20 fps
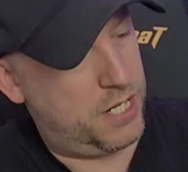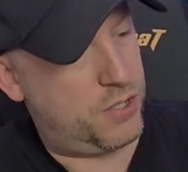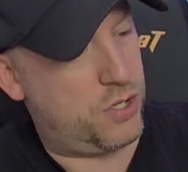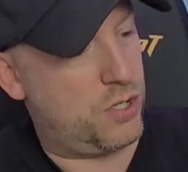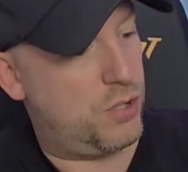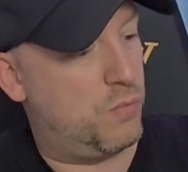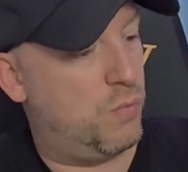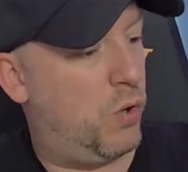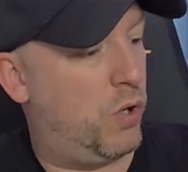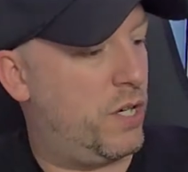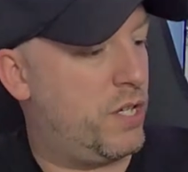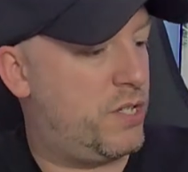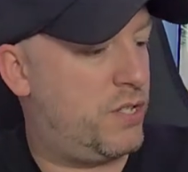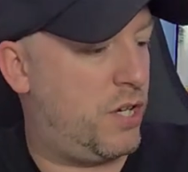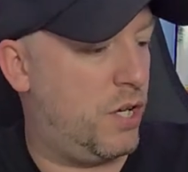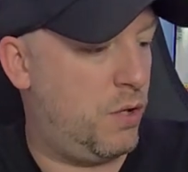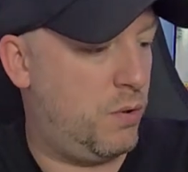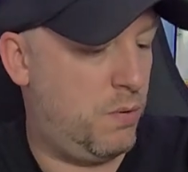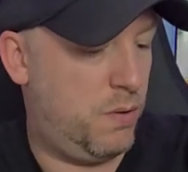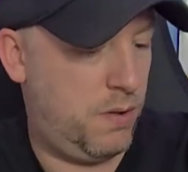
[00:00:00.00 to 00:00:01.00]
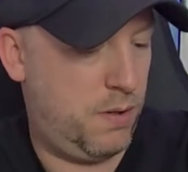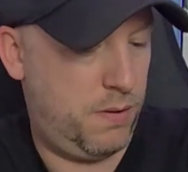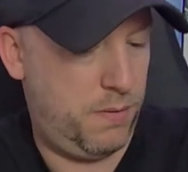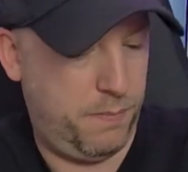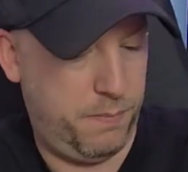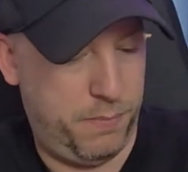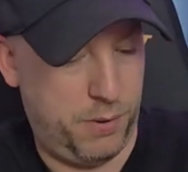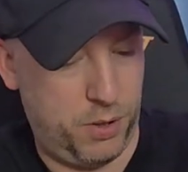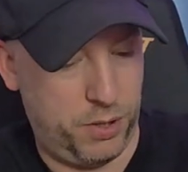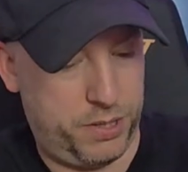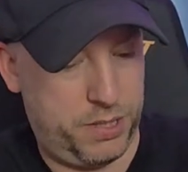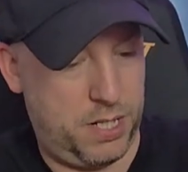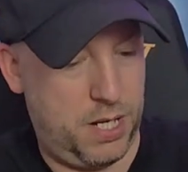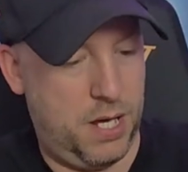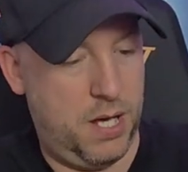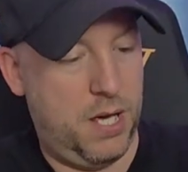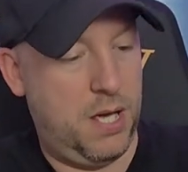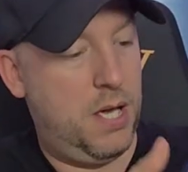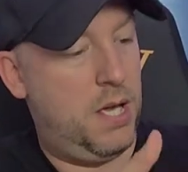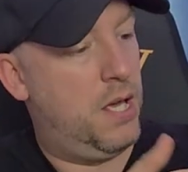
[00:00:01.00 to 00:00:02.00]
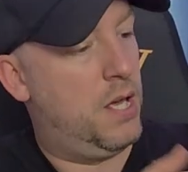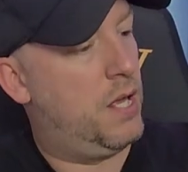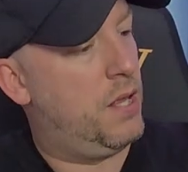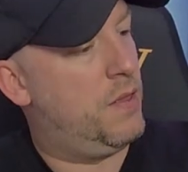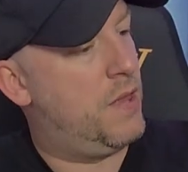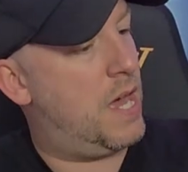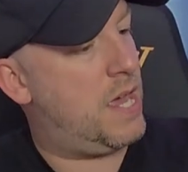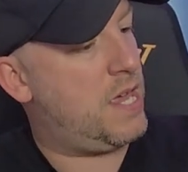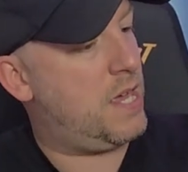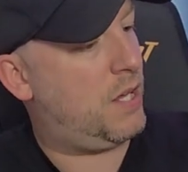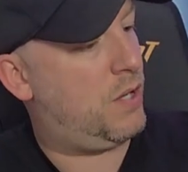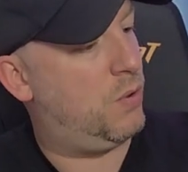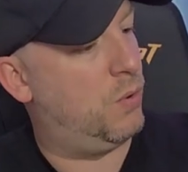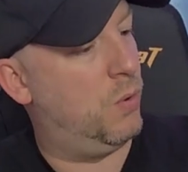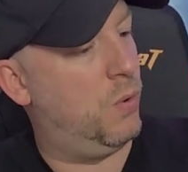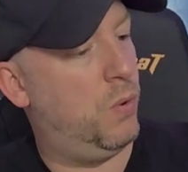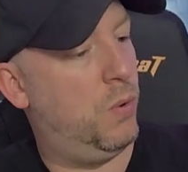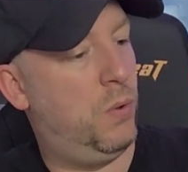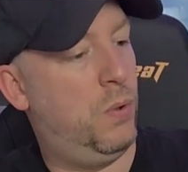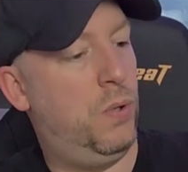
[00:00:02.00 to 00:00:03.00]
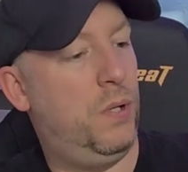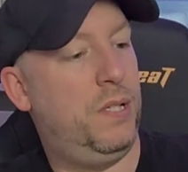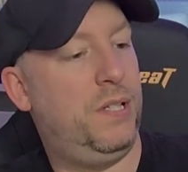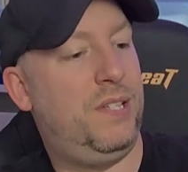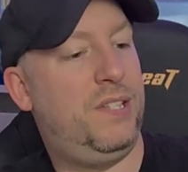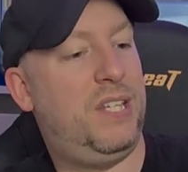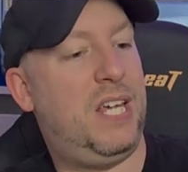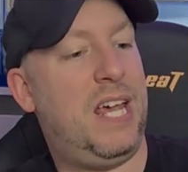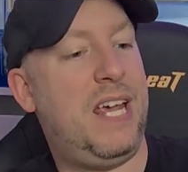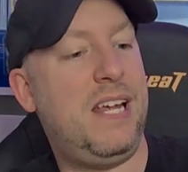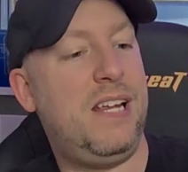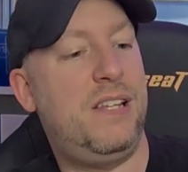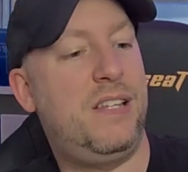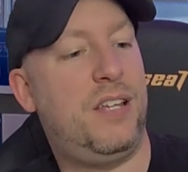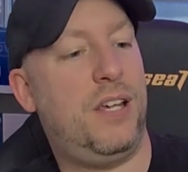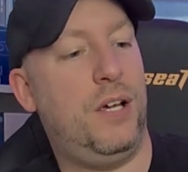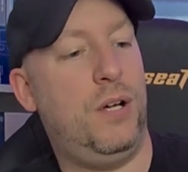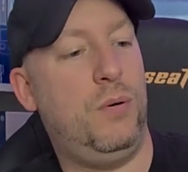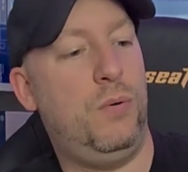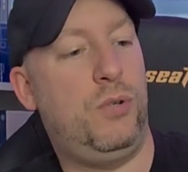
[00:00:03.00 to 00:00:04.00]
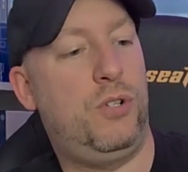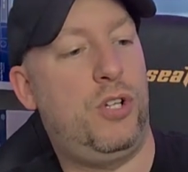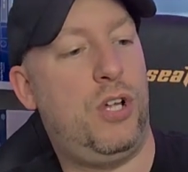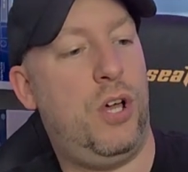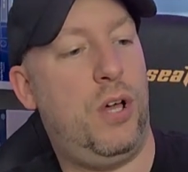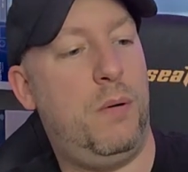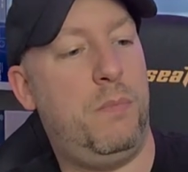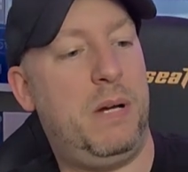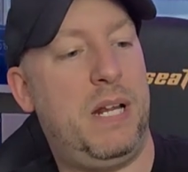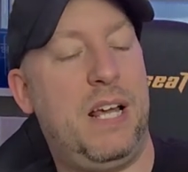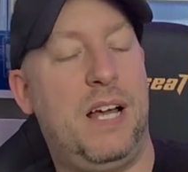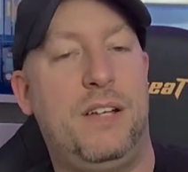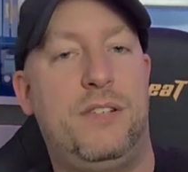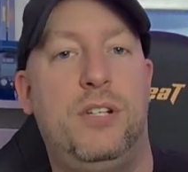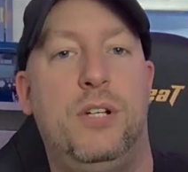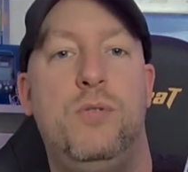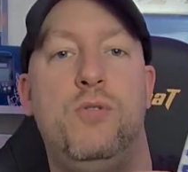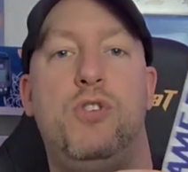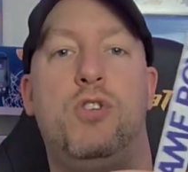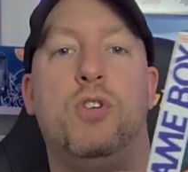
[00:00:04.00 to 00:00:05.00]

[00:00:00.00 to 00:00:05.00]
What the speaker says: he doesn't want us to, but there you go. T2 Terminator 2